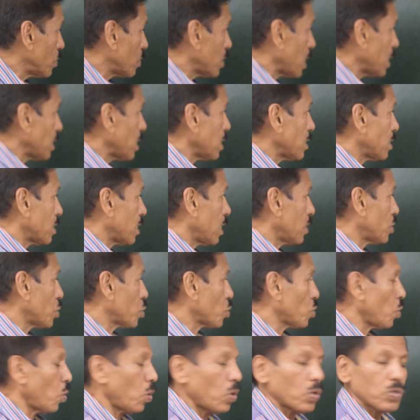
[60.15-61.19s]
such and such
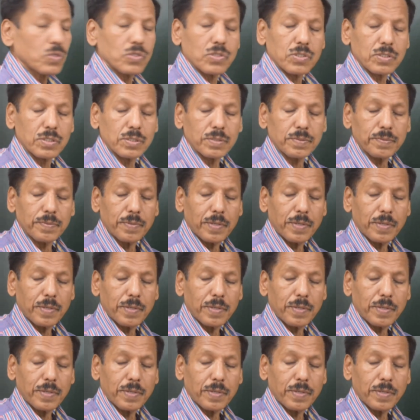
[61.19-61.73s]
course